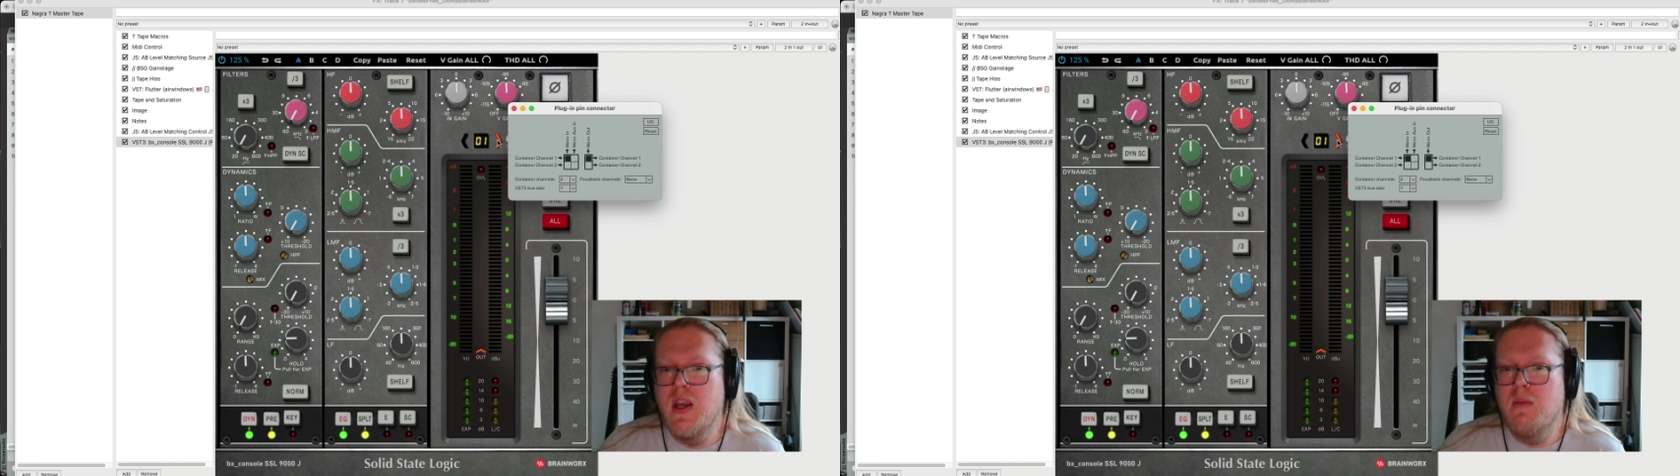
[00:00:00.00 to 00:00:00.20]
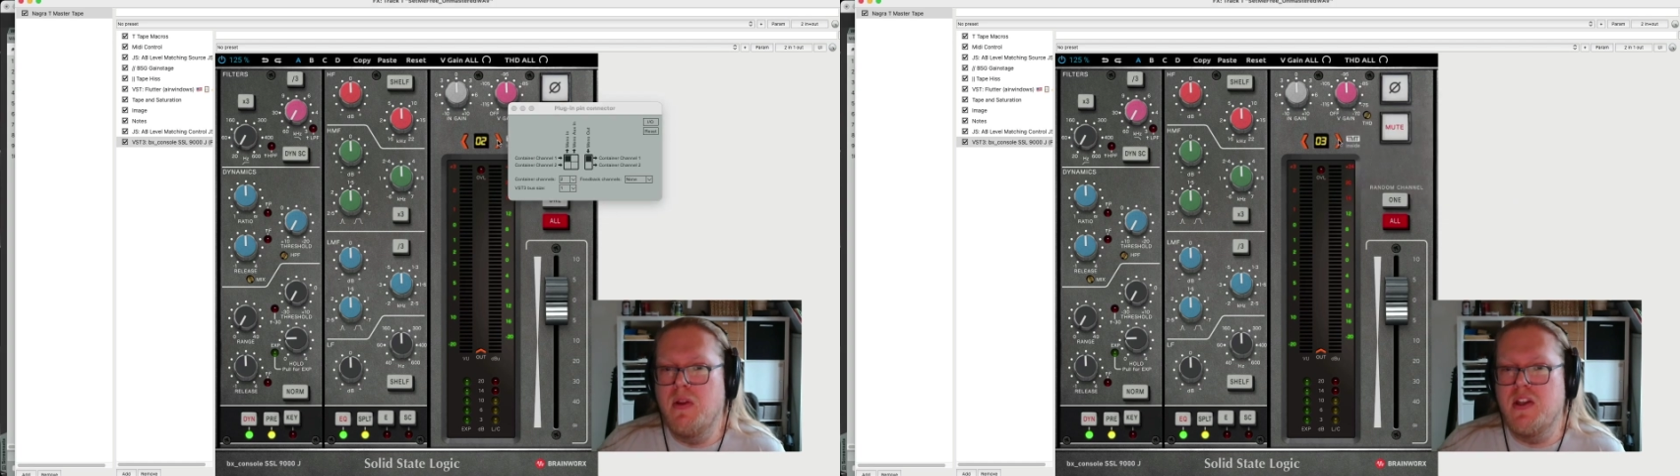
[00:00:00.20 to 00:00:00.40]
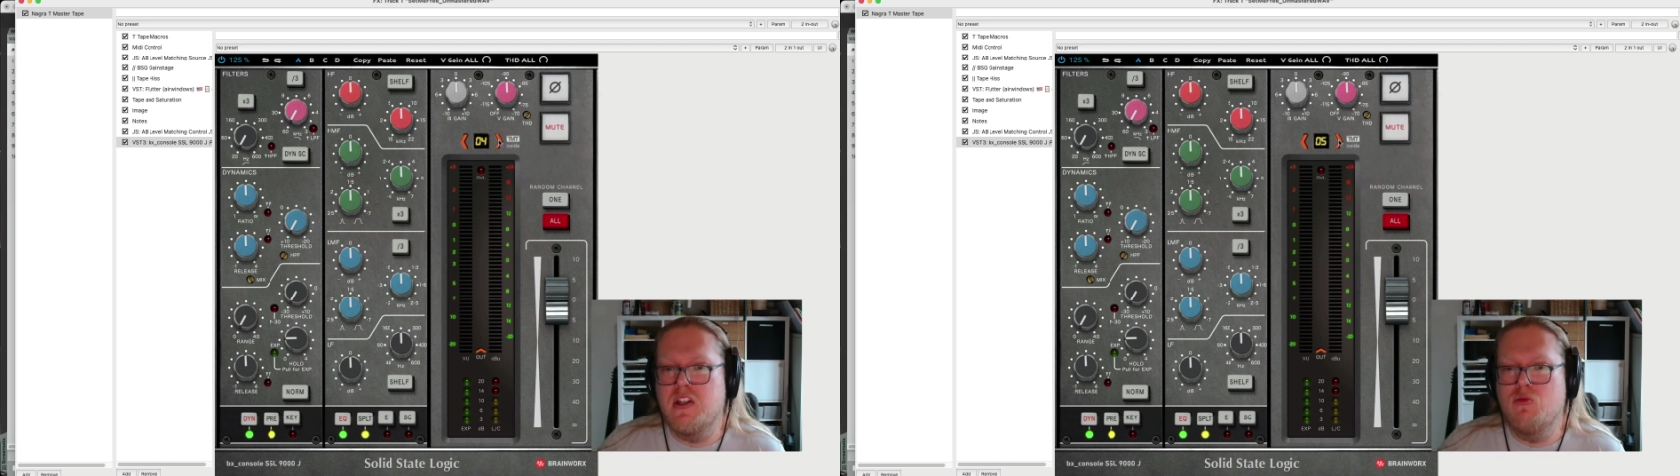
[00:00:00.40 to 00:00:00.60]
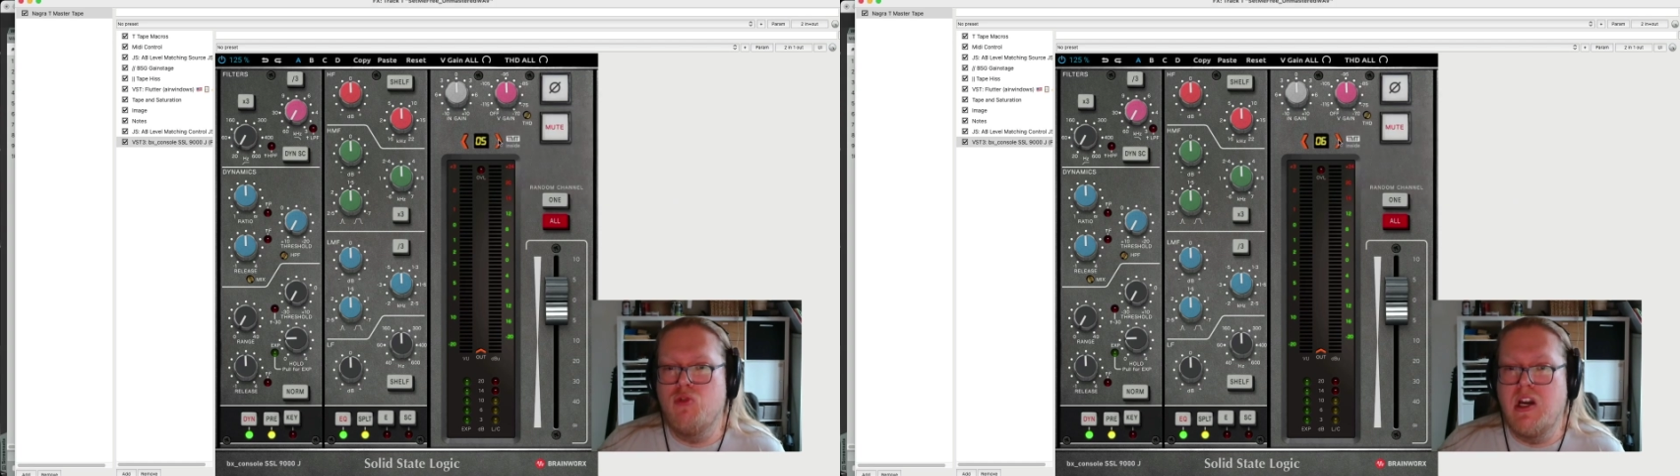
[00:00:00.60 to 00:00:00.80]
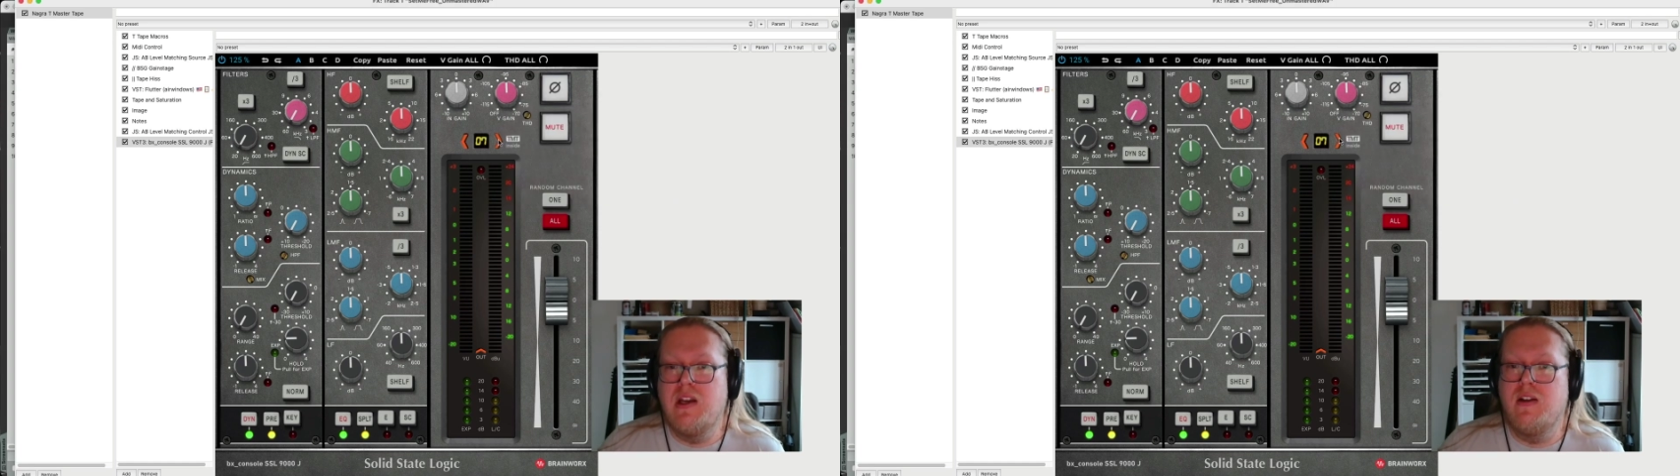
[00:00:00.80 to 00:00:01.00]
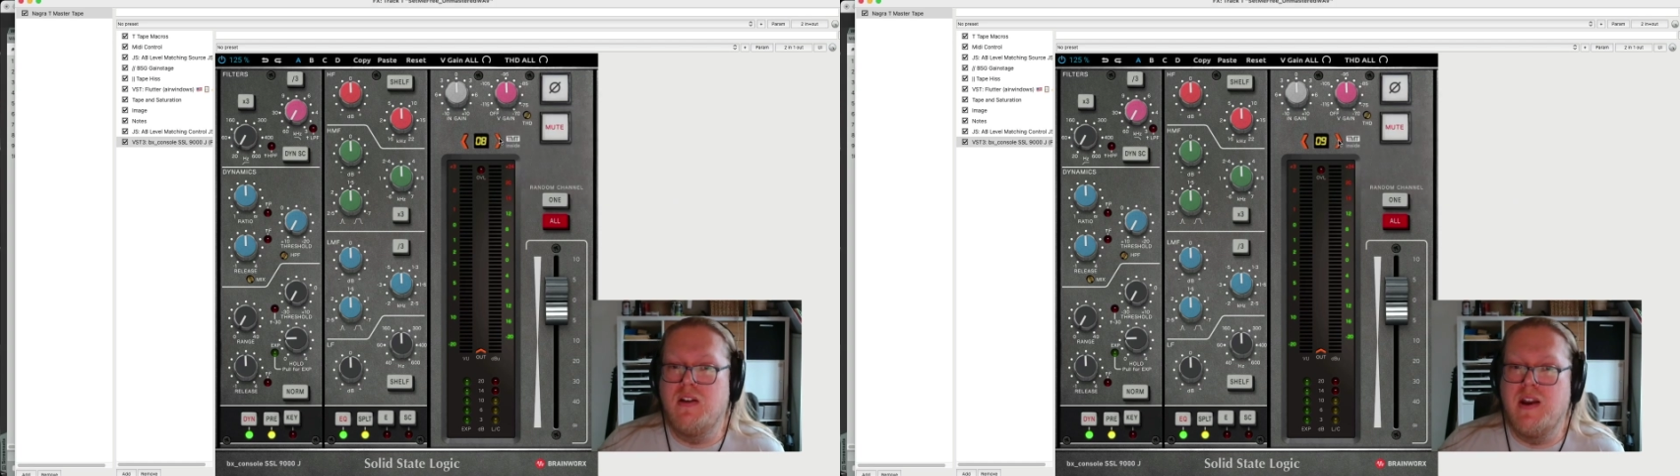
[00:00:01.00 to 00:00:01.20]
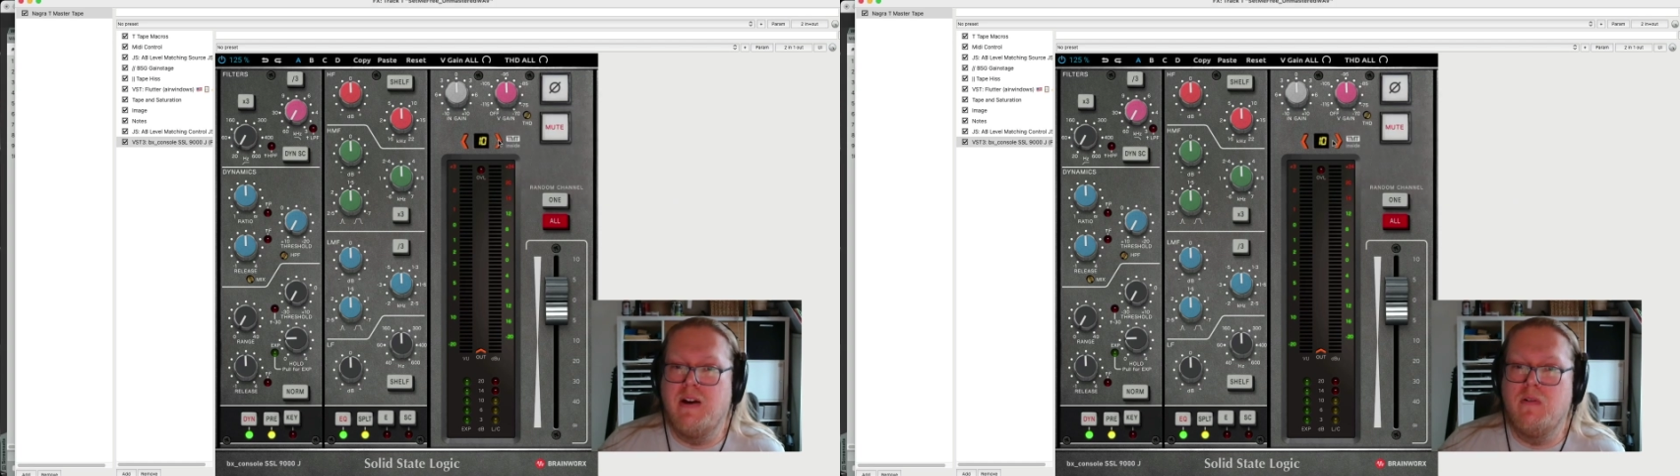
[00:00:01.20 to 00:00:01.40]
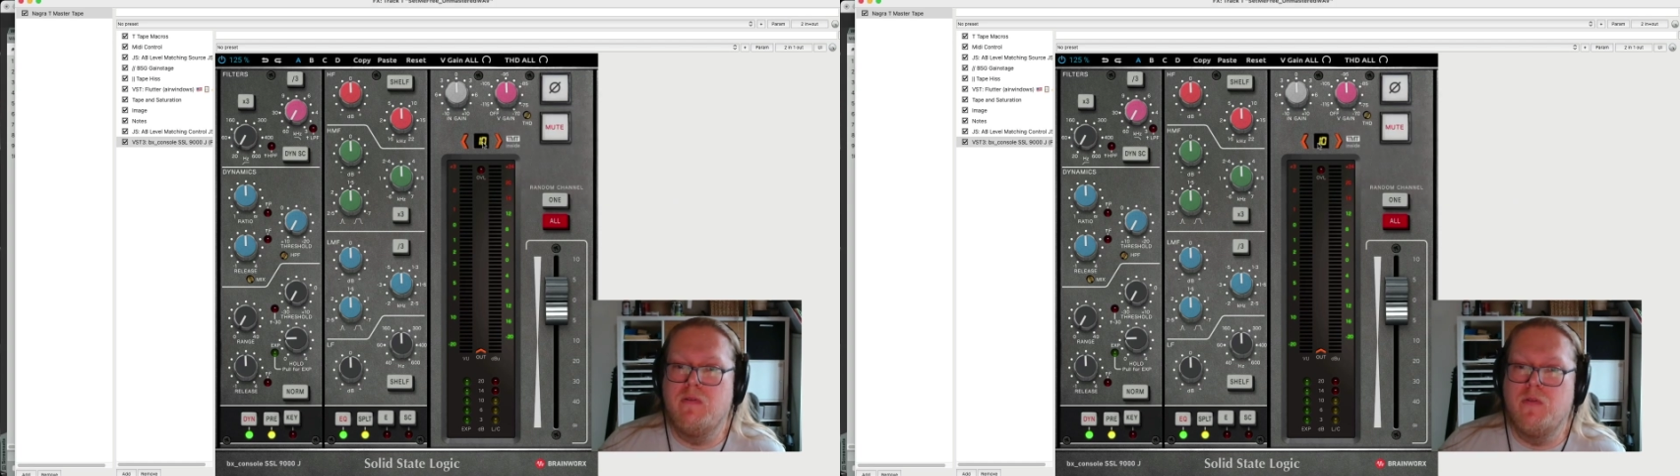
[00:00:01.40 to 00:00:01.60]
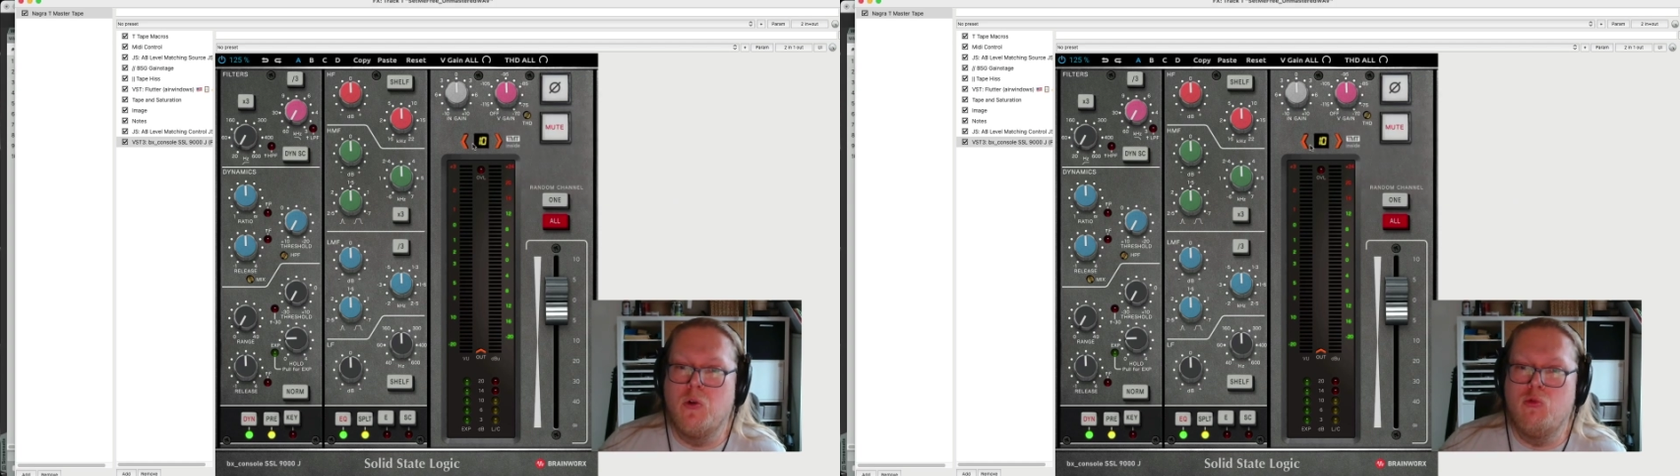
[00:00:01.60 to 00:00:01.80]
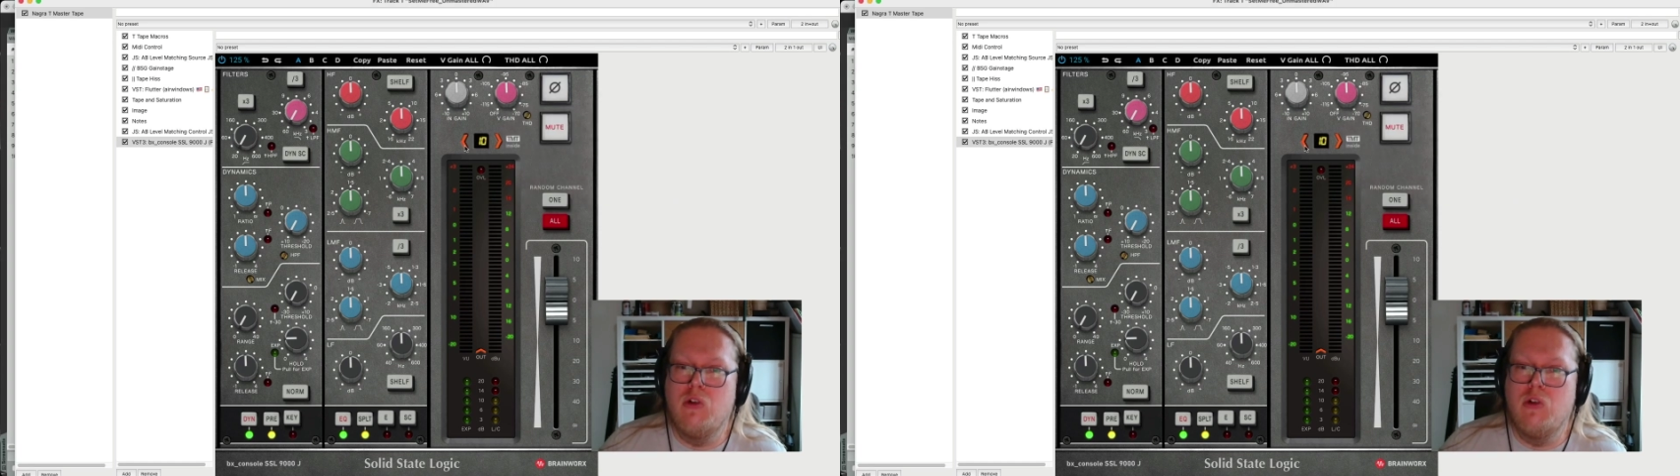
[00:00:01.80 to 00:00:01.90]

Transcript: But this is really good now for